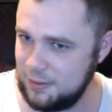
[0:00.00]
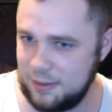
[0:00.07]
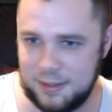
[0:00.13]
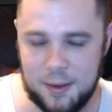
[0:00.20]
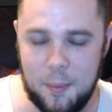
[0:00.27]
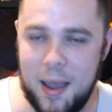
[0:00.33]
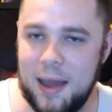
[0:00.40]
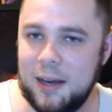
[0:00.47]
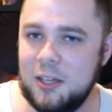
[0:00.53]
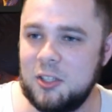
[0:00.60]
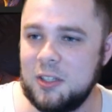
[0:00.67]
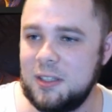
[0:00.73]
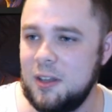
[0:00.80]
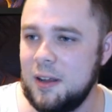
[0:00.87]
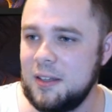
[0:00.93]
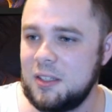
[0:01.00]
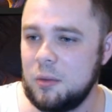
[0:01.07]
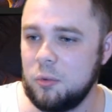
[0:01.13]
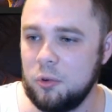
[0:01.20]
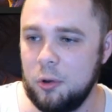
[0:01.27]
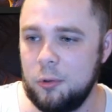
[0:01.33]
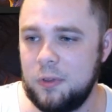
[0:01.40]
somebody's just done
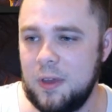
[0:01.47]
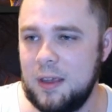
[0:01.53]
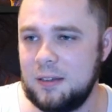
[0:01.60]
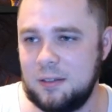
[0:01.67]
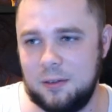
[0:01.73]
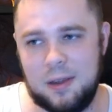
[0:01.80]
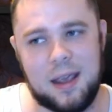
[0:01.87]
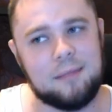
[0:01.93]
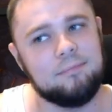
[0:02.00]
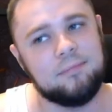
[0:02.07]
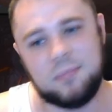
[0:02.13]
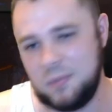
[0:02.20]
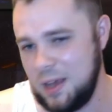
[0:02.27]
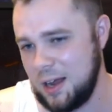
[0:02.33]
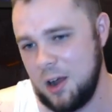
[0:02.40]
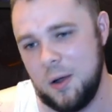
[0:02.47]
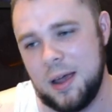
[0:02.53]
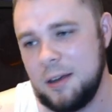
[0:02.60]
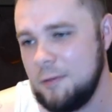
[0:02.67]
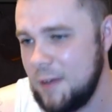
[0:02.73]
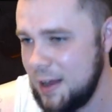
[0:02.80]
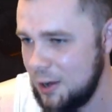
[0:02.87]
some rude things. Yeah, go
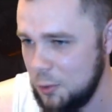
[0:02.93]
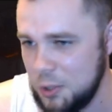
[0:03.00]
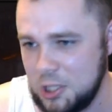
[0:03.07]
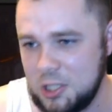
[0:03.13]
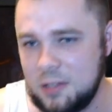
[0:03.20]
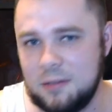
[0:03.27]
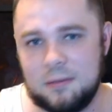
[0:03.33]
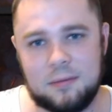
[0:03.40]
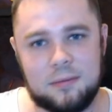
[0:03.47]
ahead and vanquish.